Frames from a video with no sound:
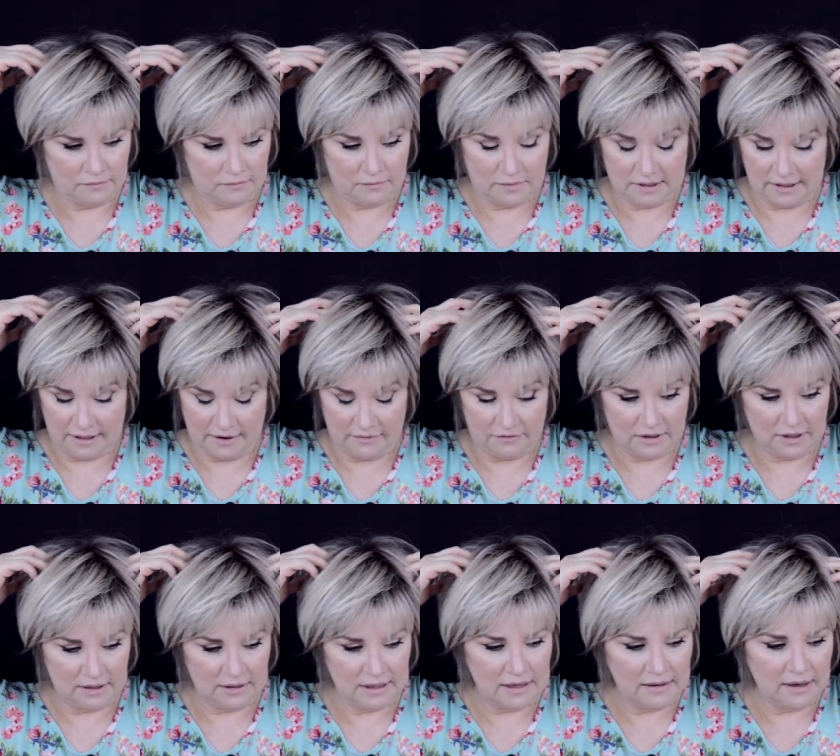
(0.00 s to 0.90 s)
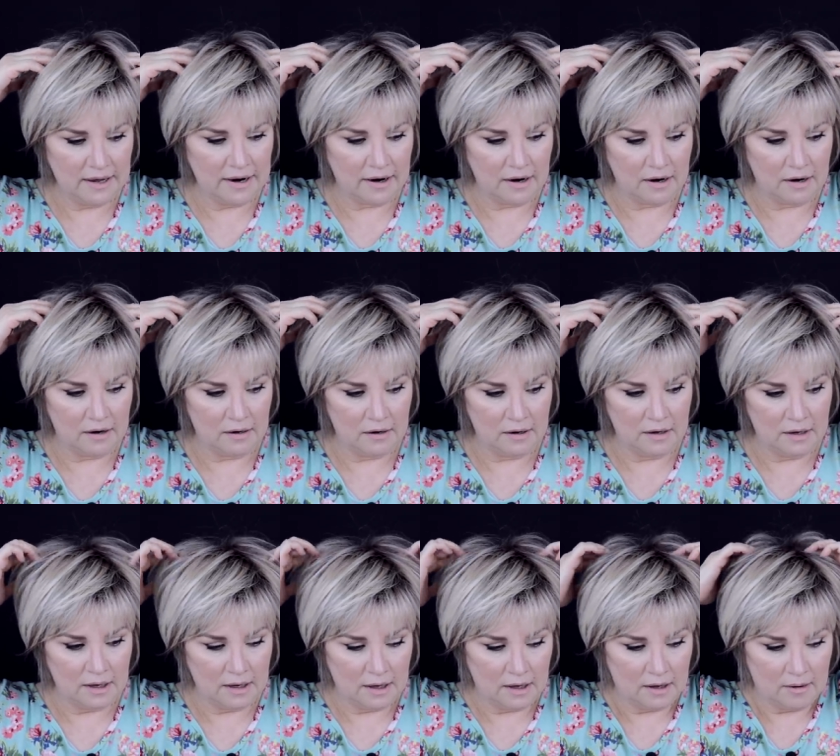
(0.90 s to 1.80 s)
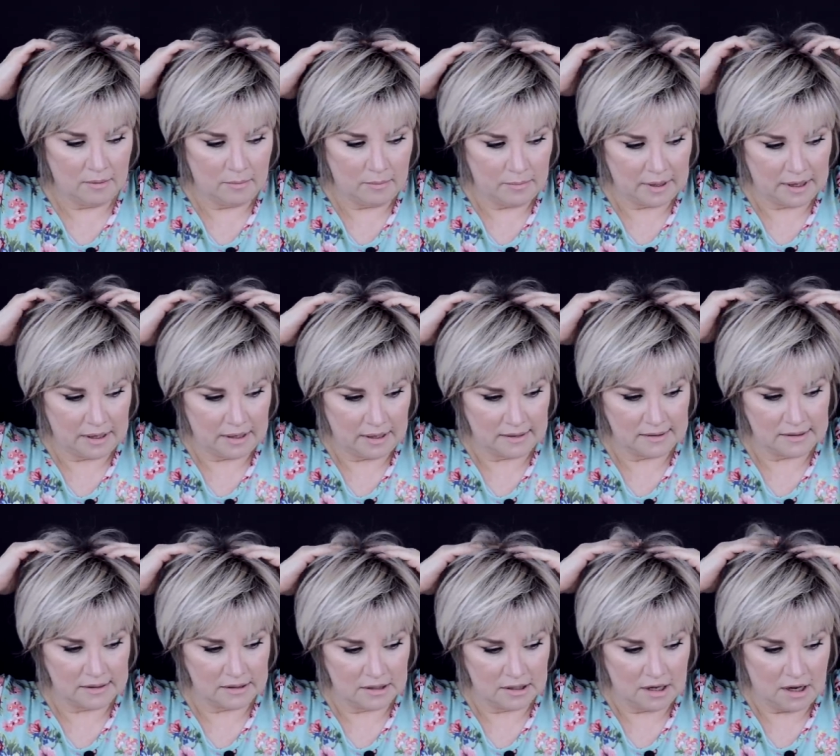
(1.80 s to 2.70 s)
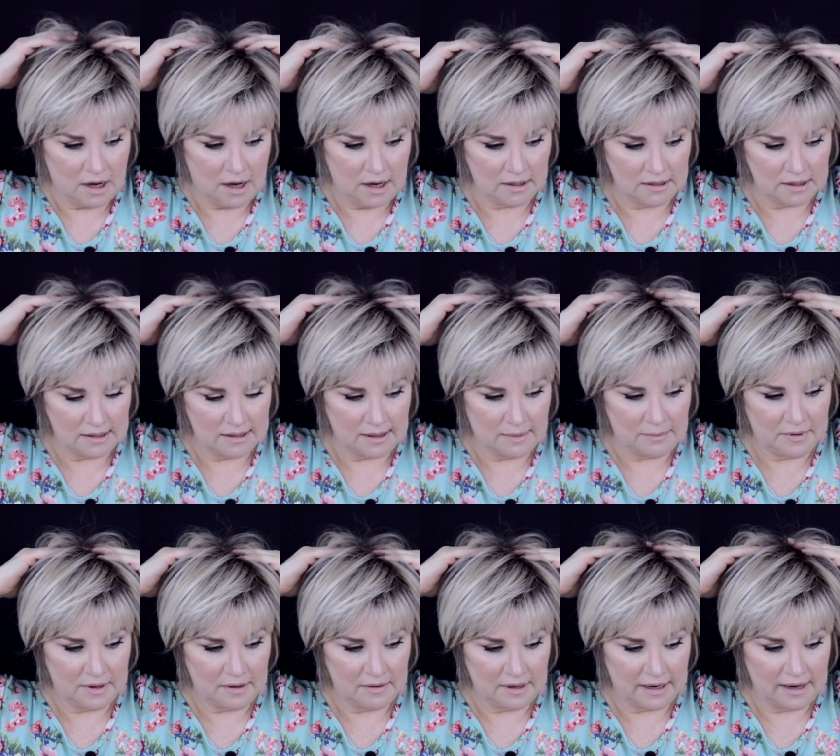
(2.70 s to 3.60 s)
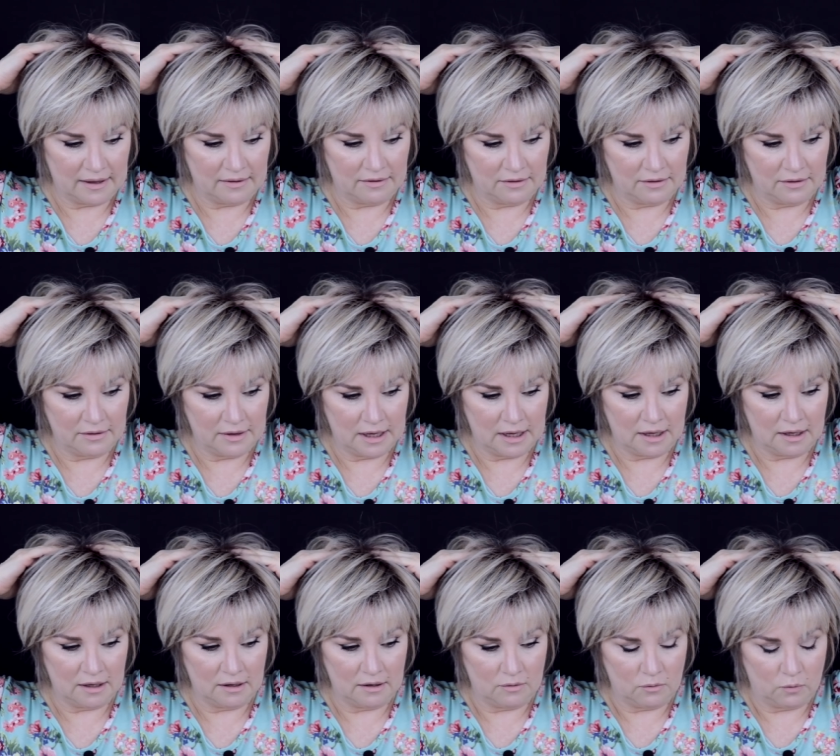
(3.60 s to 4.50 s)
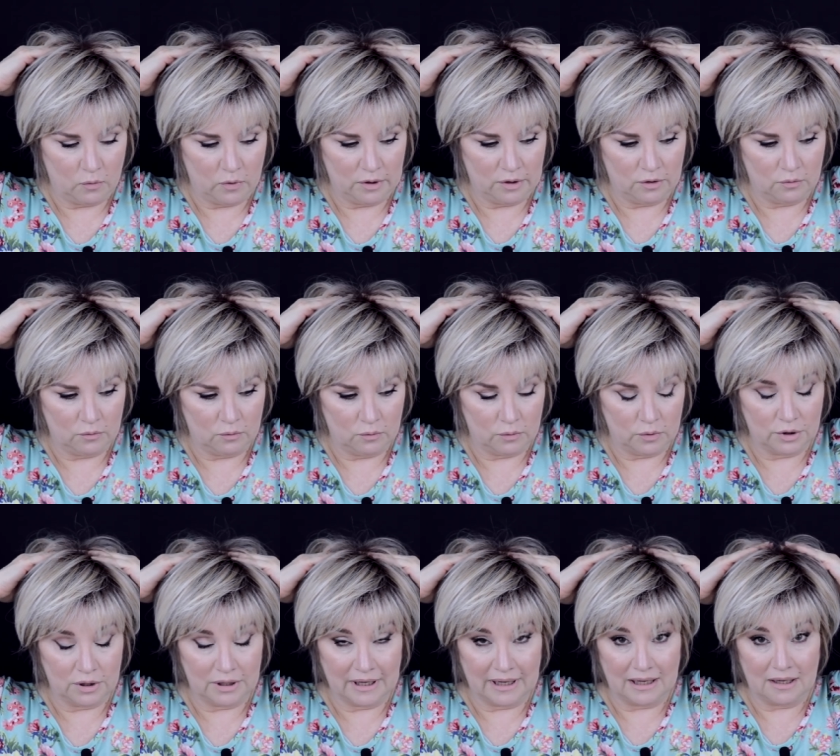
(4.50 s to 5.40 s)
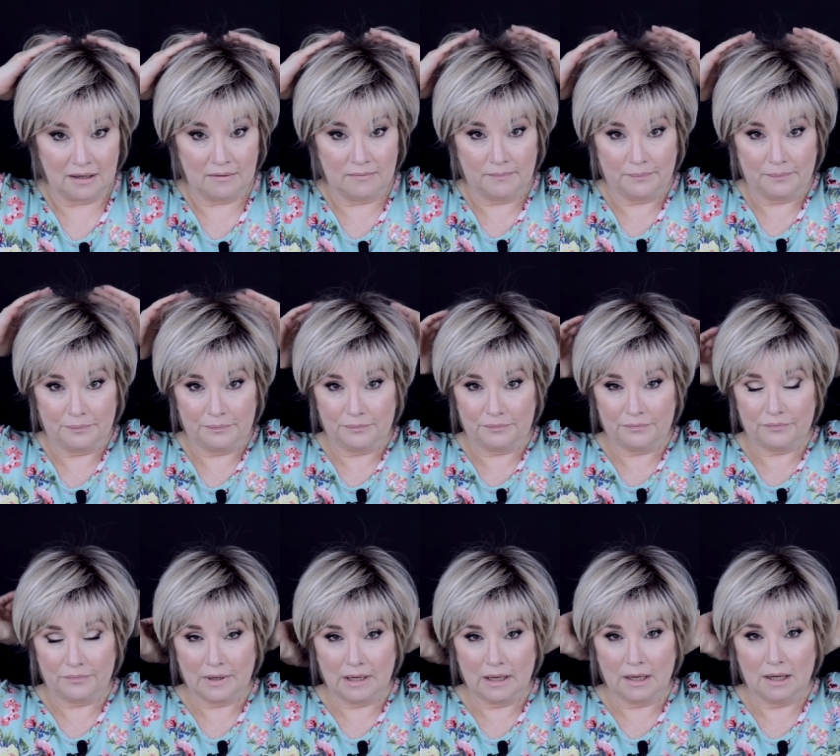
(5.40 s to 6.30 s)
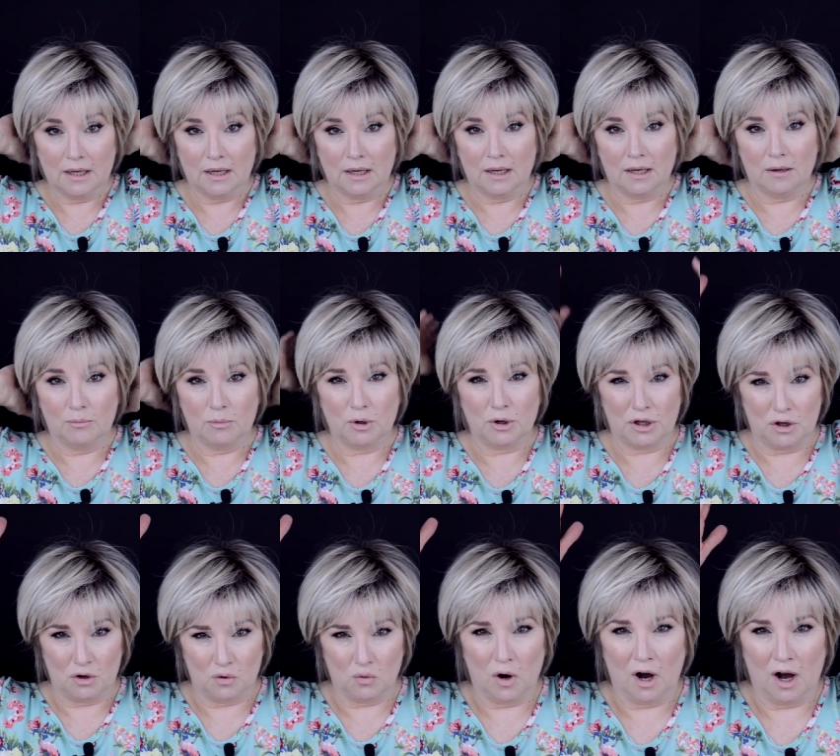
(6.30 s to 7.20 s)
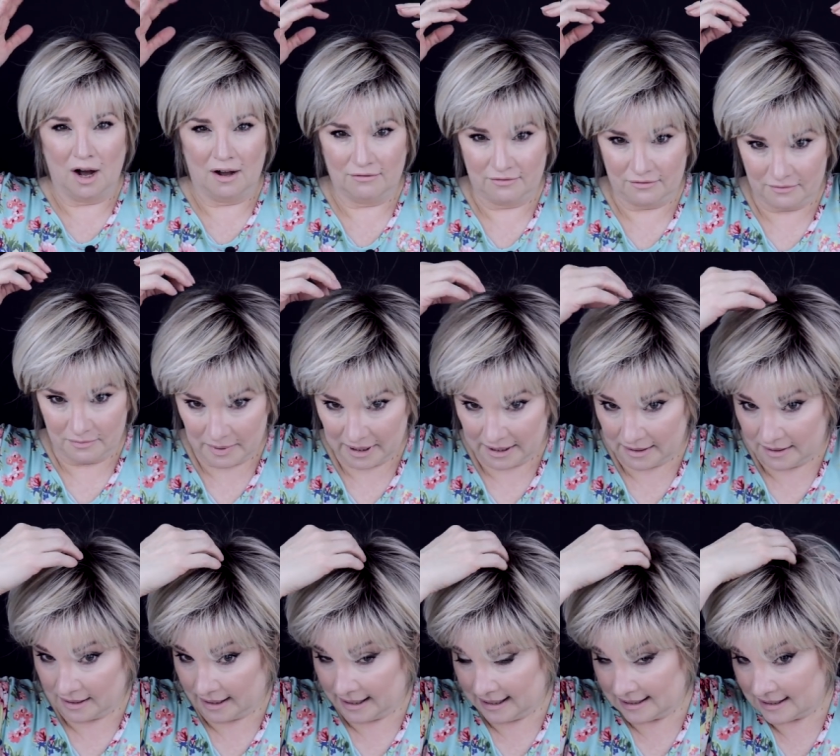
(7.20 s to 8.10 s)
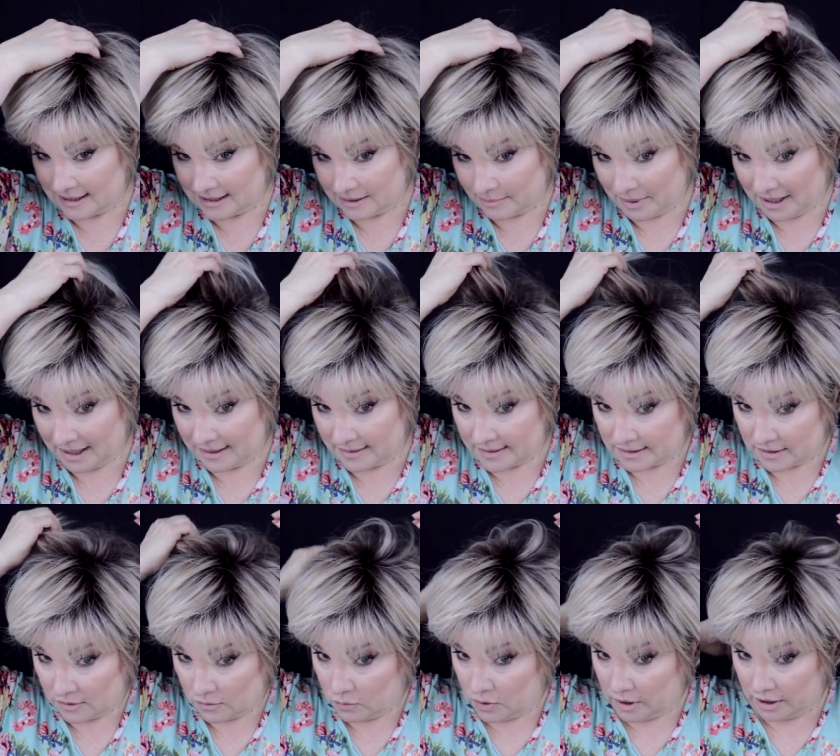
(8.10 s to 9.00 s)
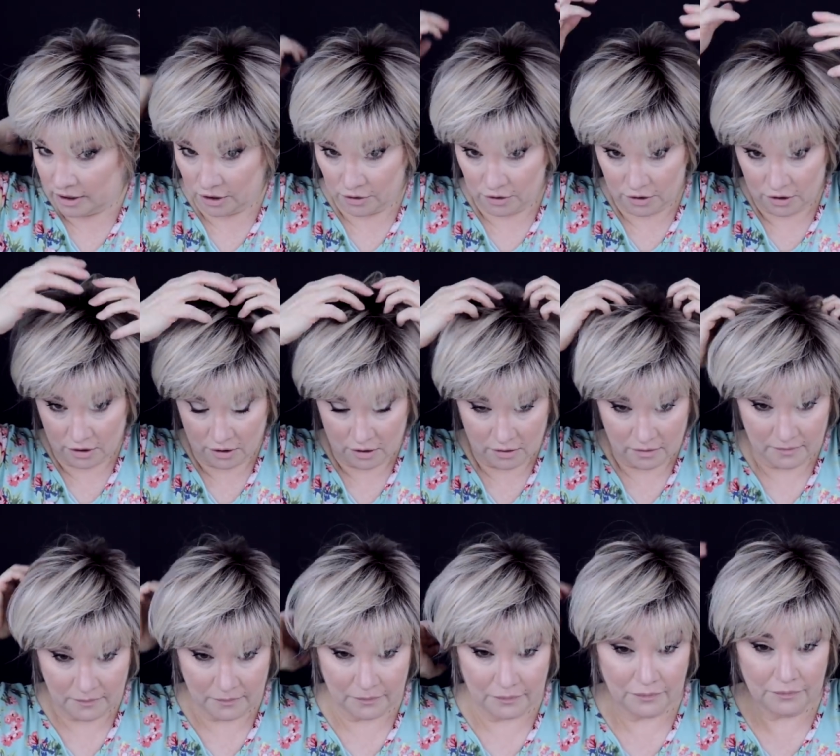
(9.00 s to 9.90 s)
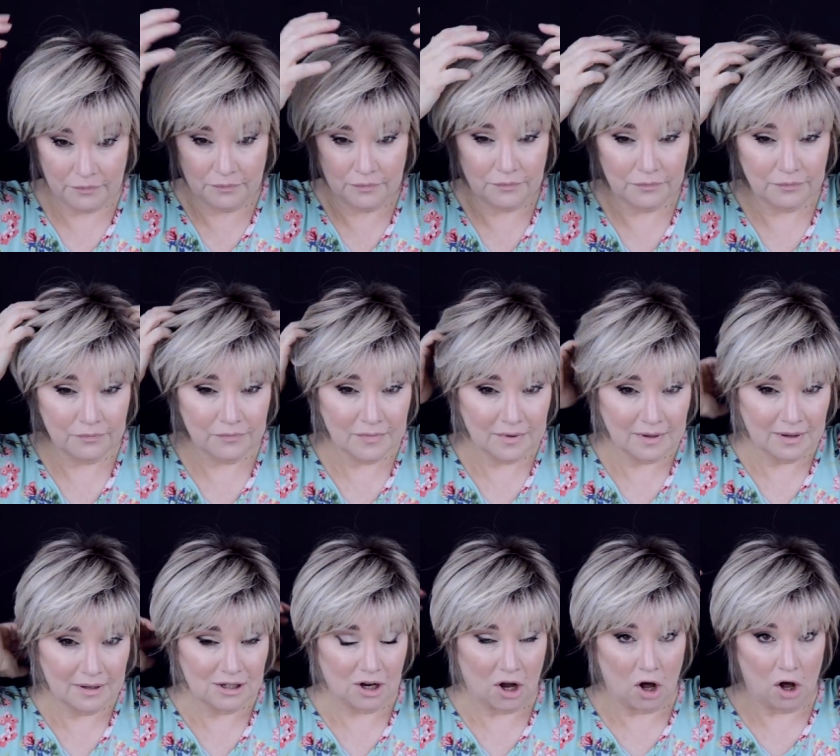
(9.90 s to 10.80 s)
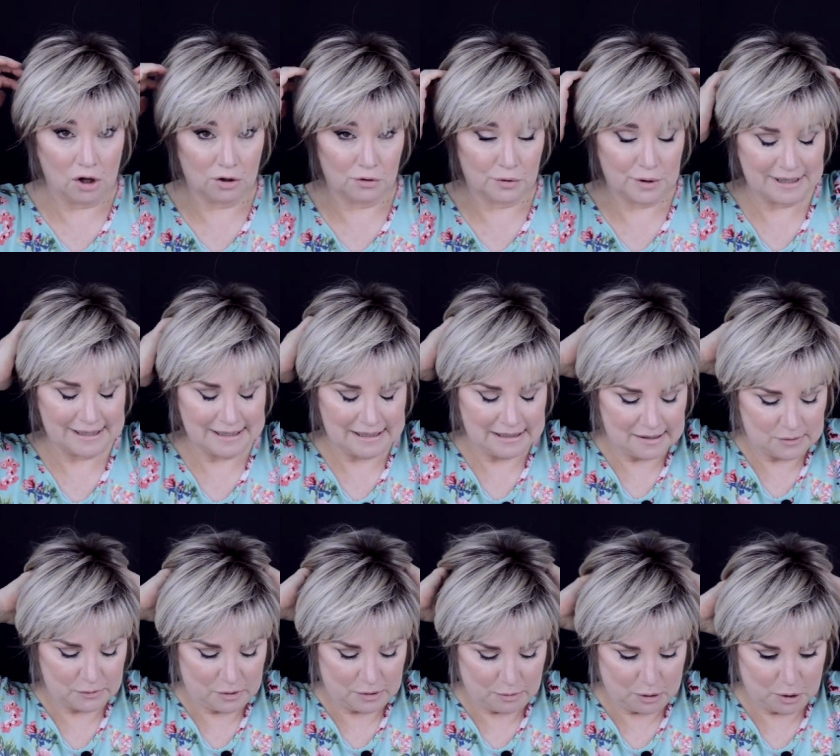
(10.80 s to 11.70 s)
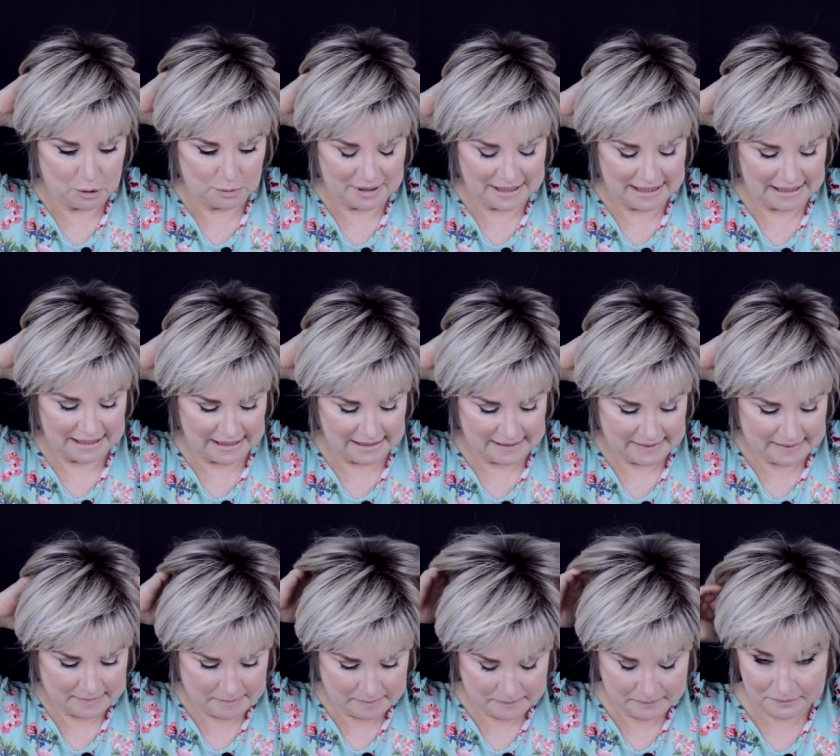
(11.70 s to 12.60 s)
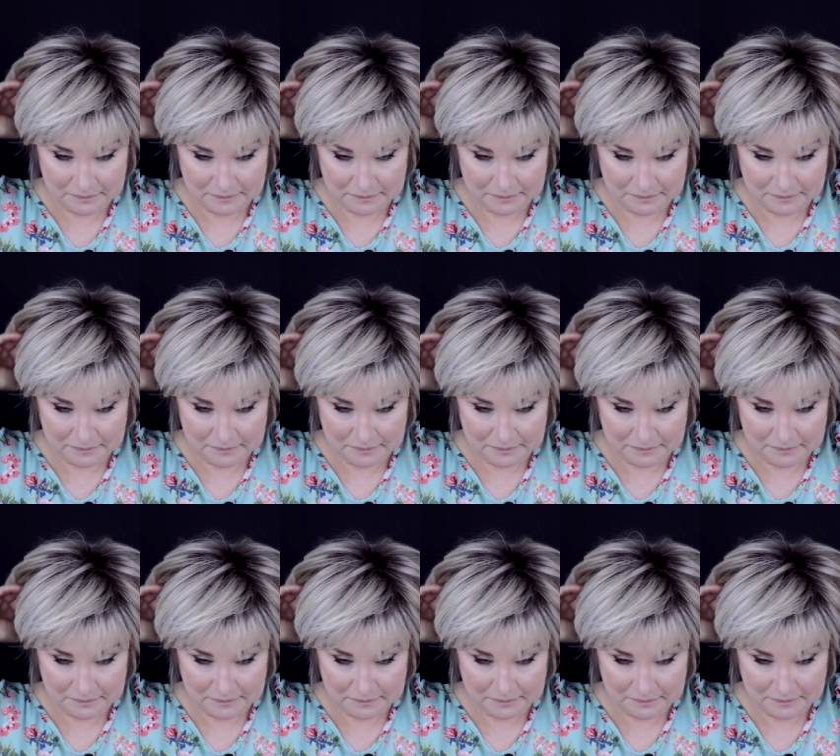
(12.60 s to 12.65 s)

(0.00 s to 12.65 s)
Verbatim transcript: It's definitely there, but it's not something that I think will really put you off. But I guess it depends on what your tolerance is with permatease.